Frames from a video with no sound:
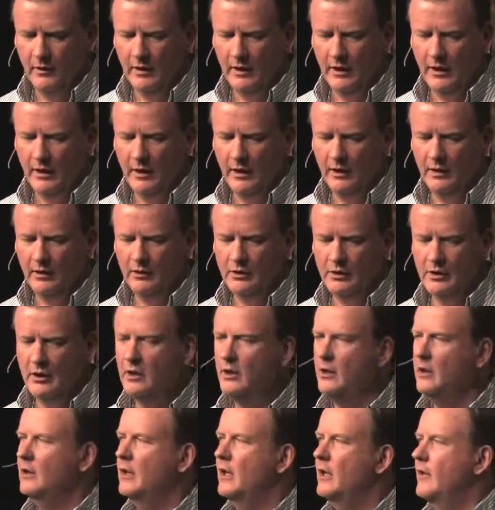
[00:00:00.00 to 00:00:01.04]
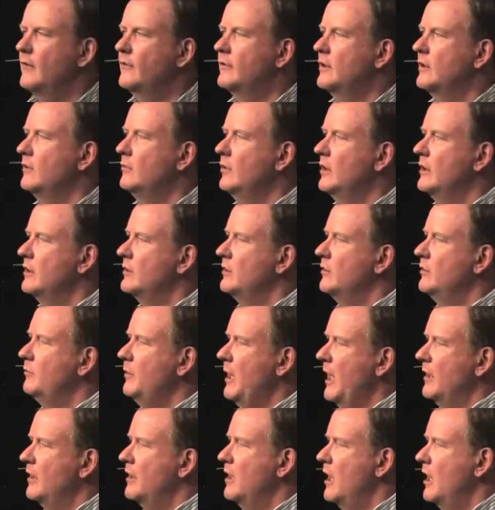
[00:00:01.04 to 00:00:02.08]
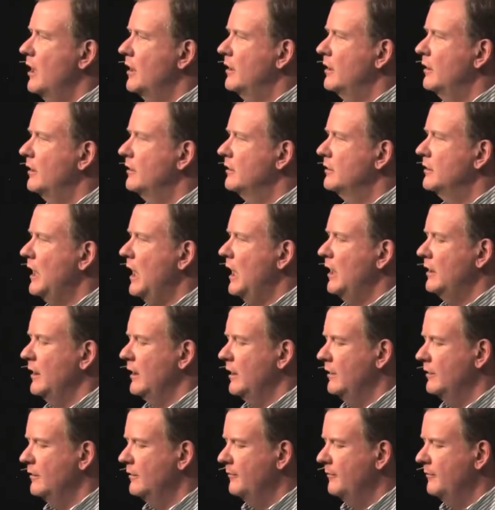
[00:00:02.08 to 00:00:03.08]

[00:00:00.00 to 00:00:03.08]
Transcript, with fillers: and she left and went to Bangkok, Thailand.